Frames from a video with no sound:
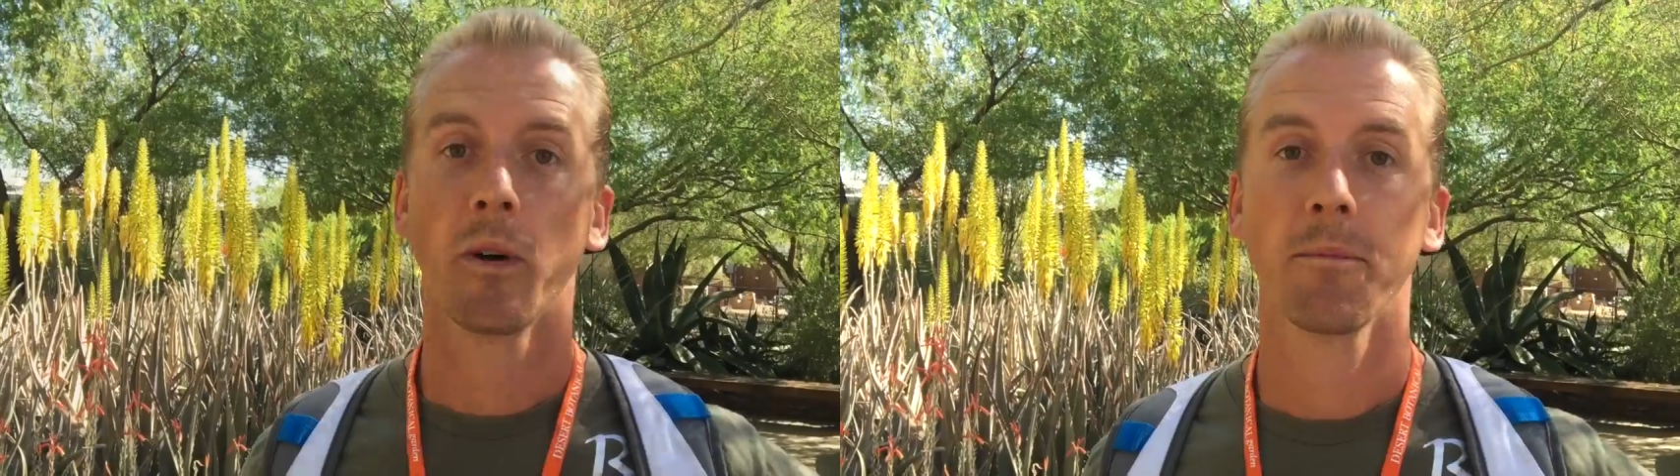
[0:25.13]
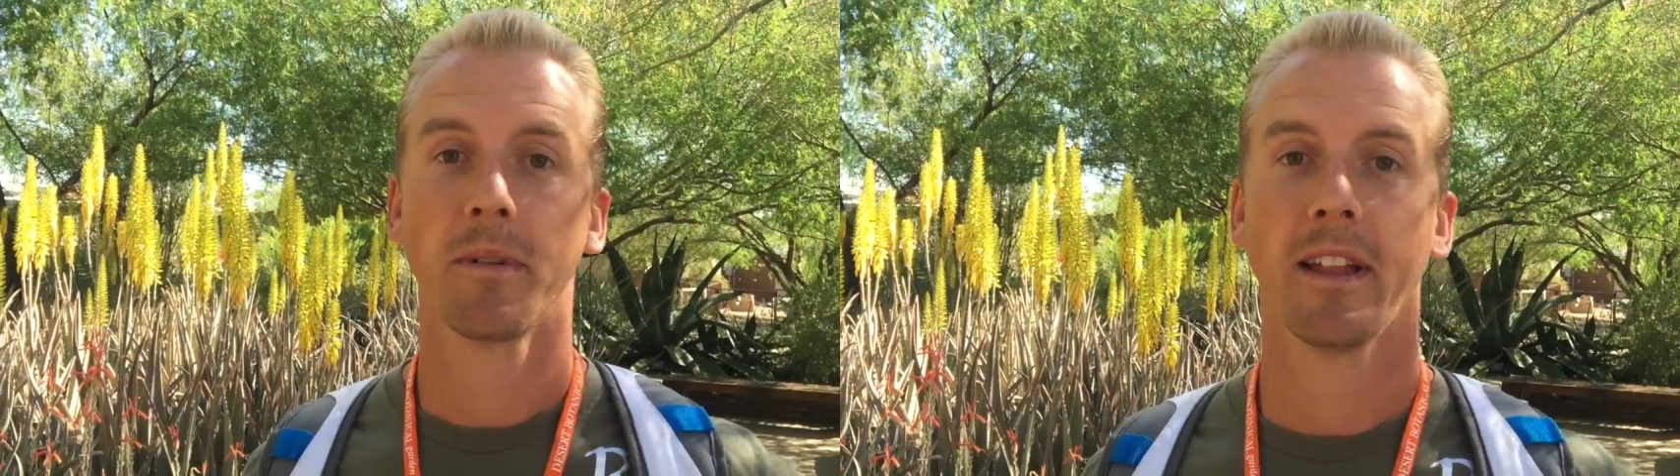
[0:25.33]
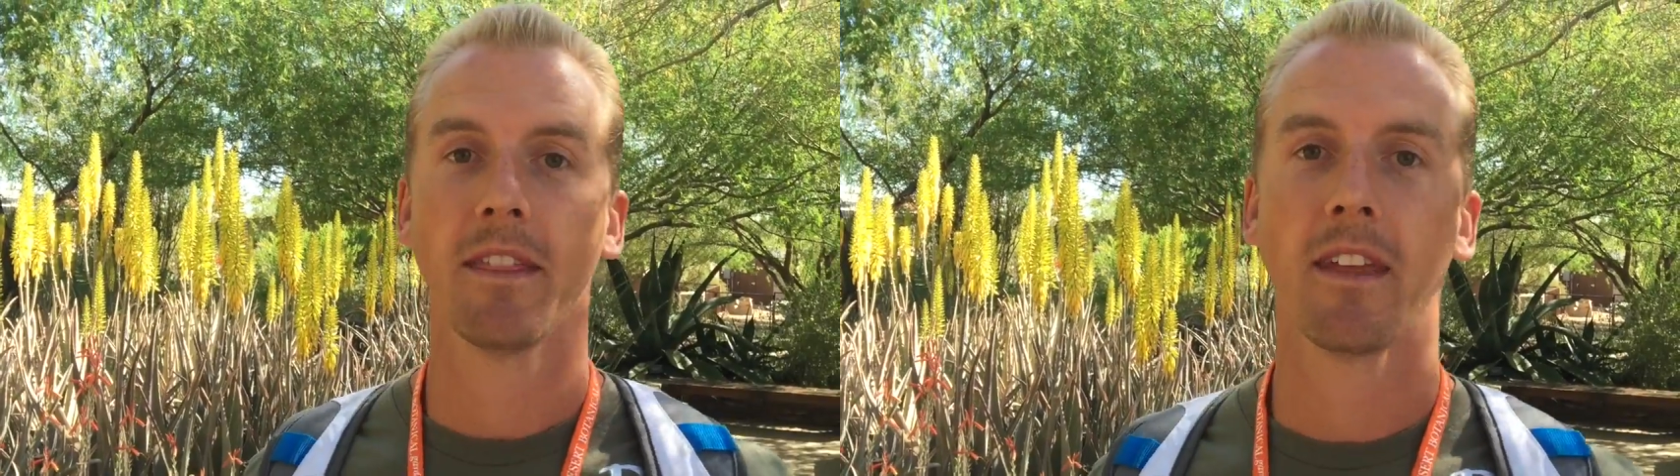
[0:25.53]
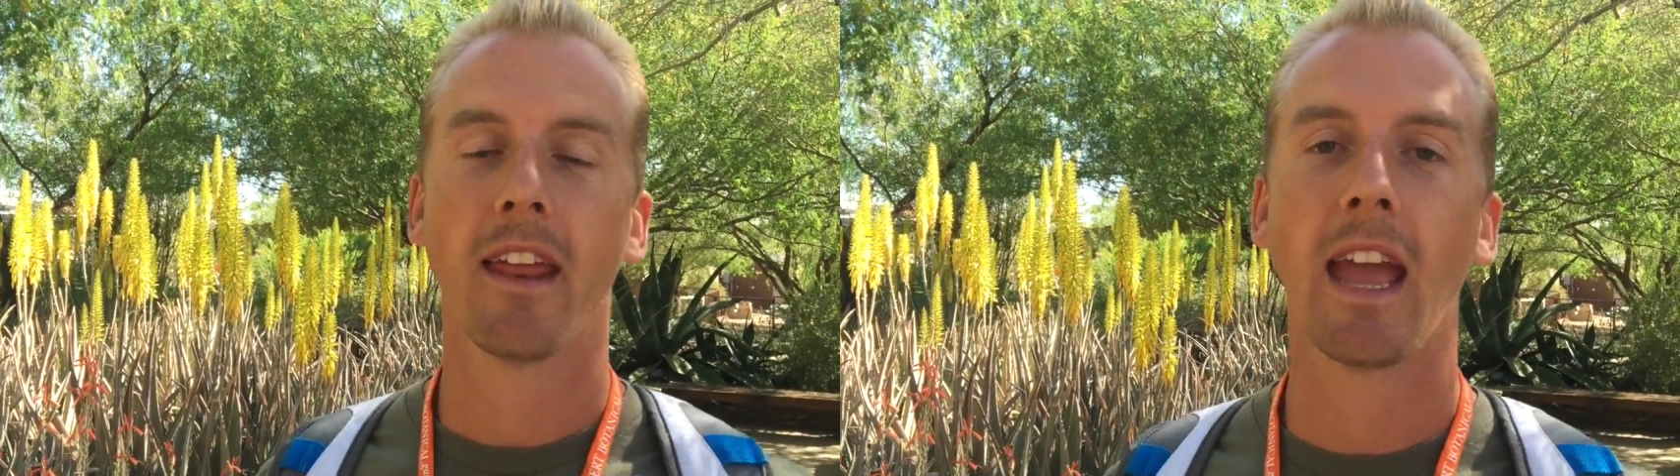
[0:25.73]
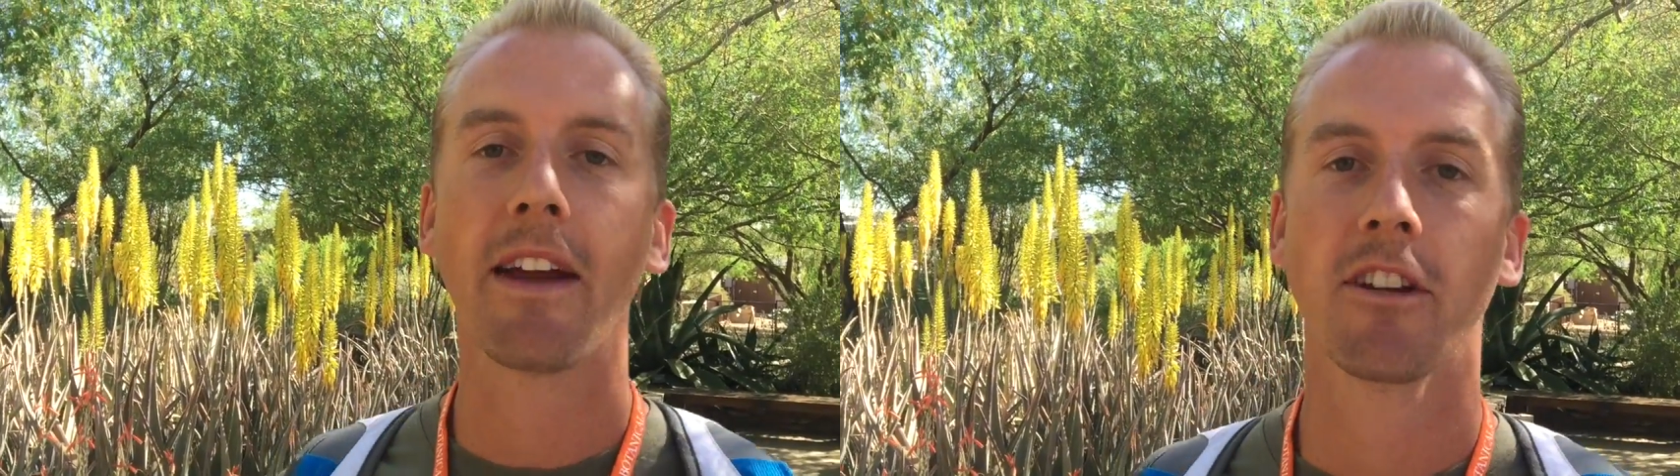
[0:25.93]
one plant that
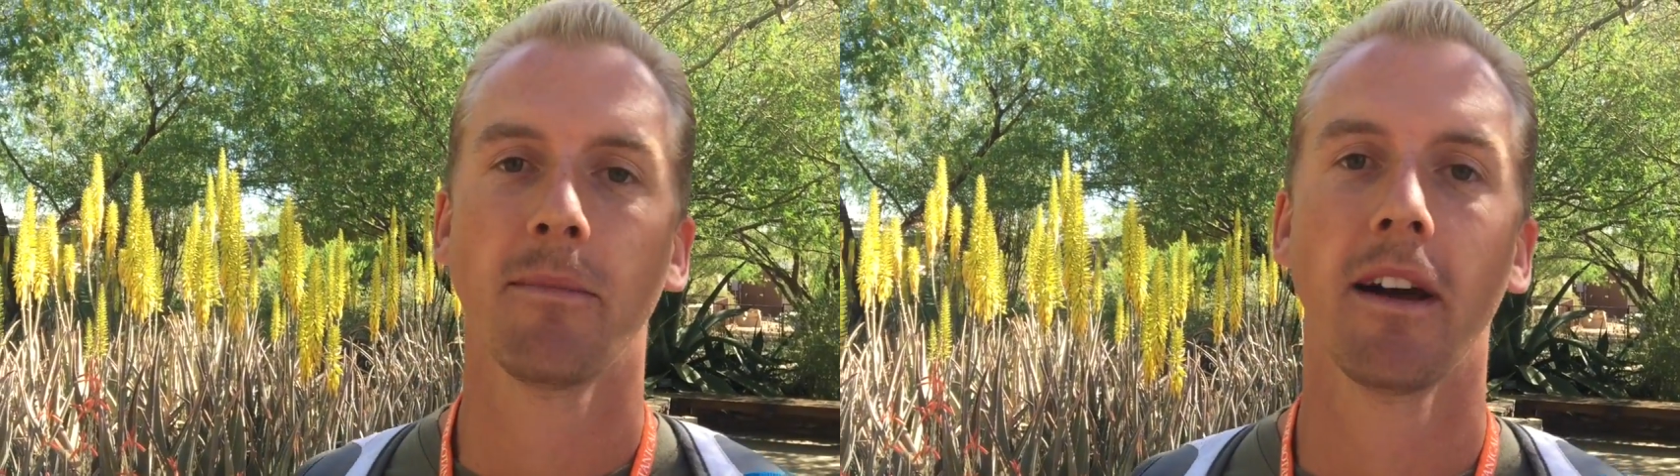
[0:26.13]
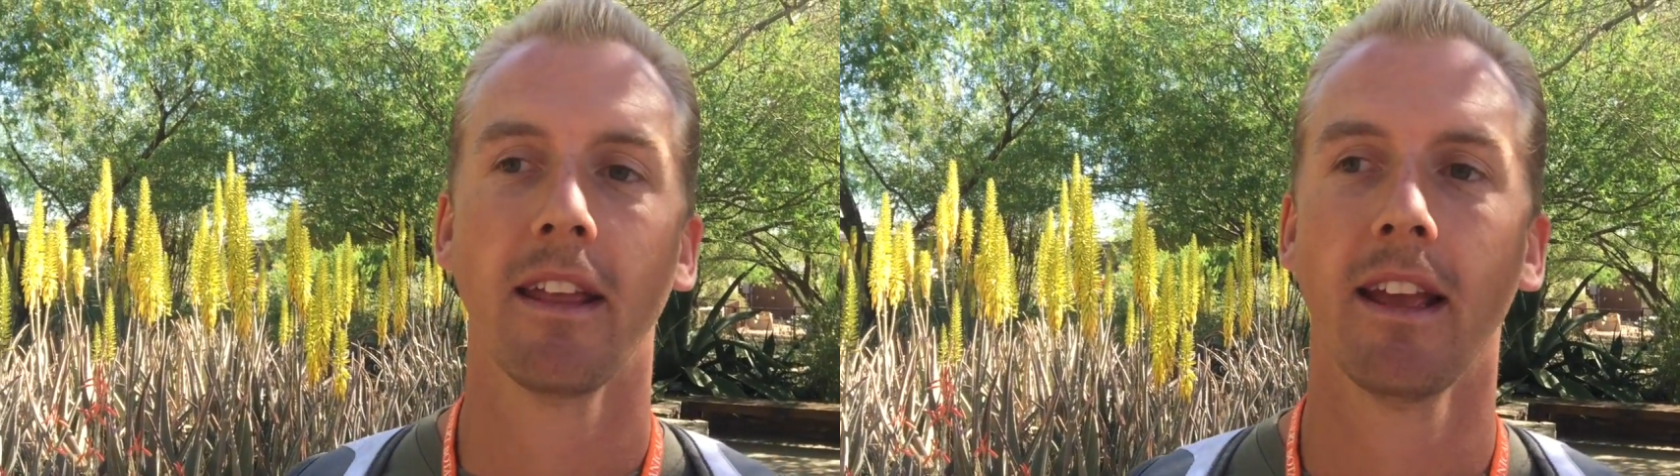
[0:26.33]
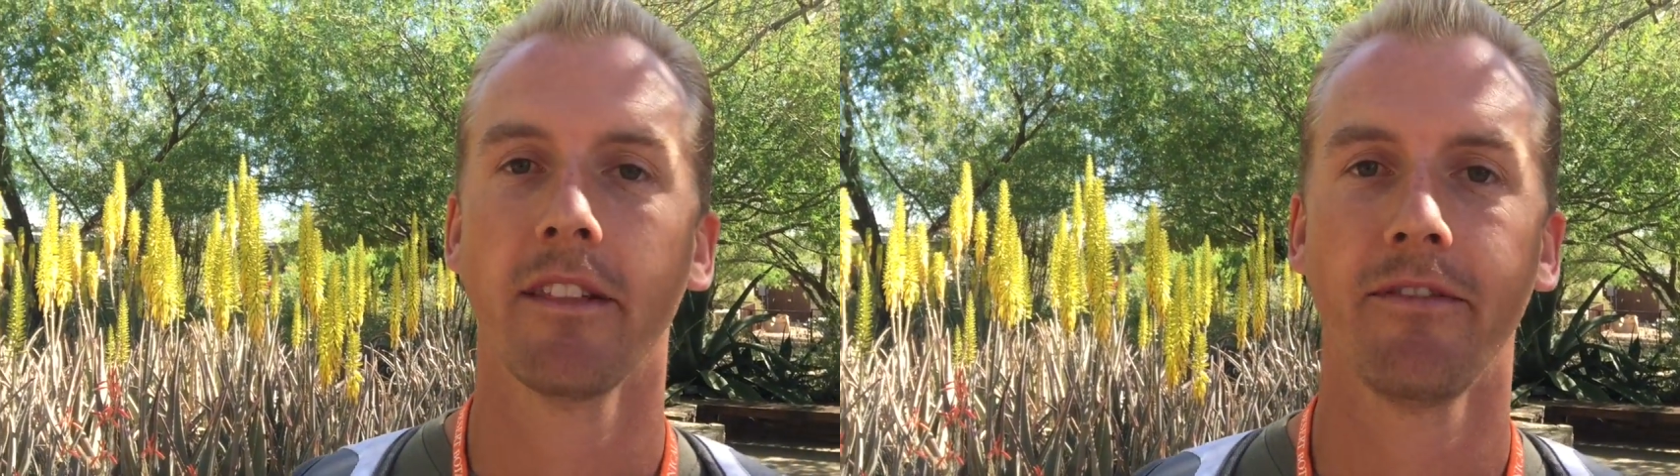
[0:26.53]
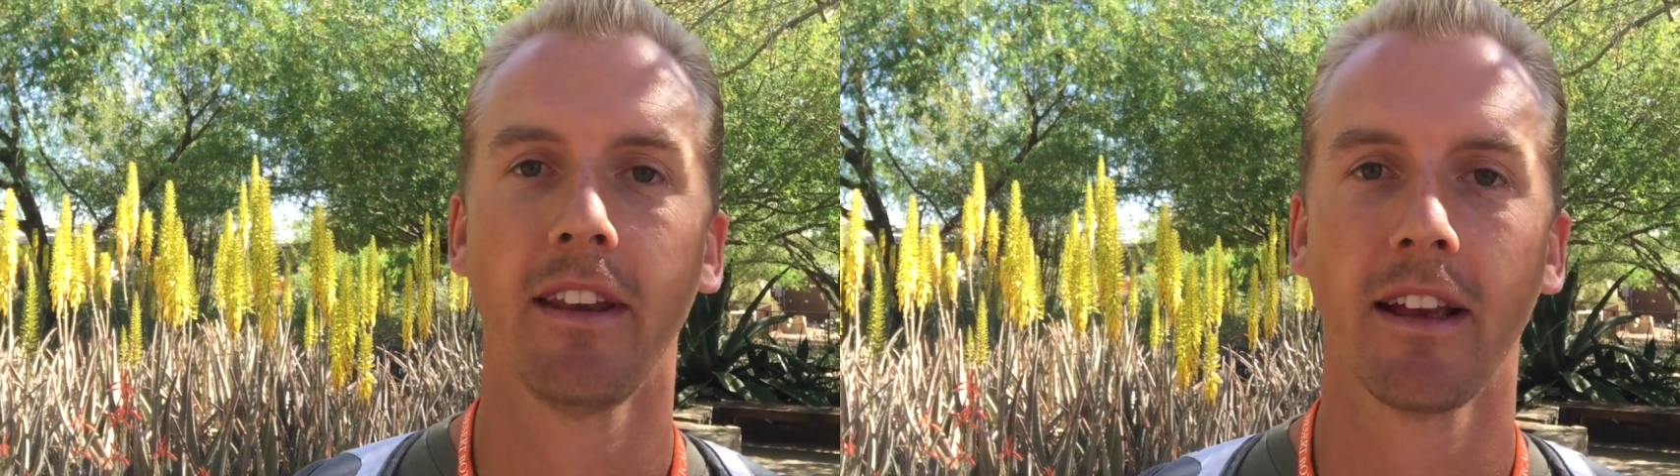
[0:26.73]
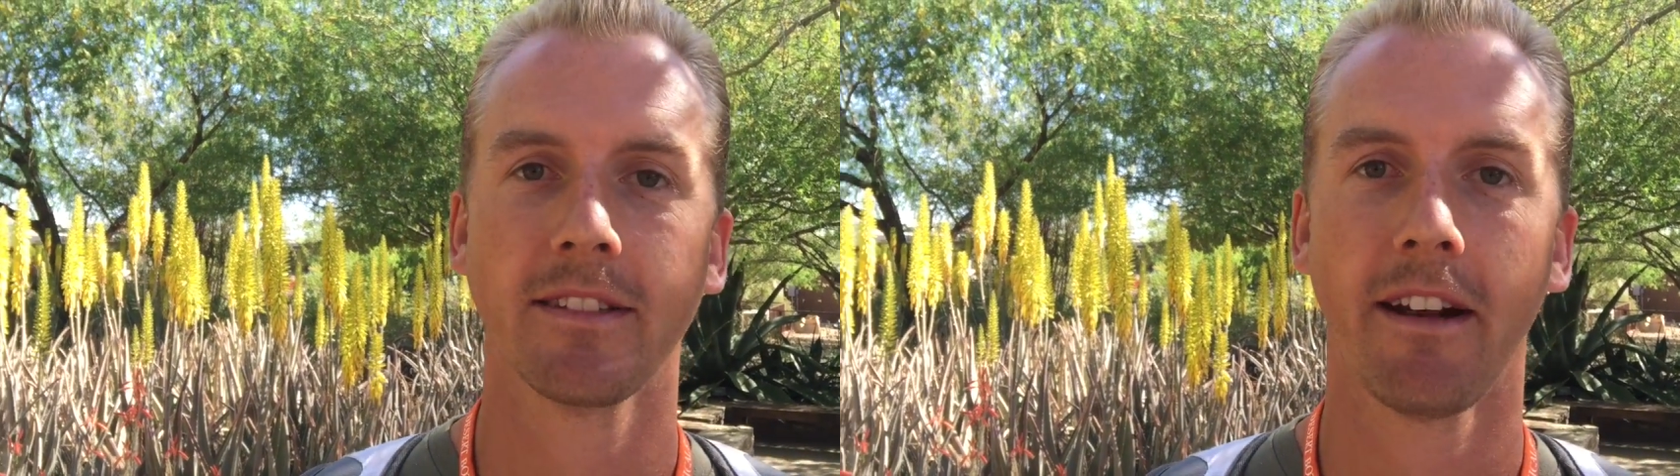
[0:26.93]
everybody in the Phoenix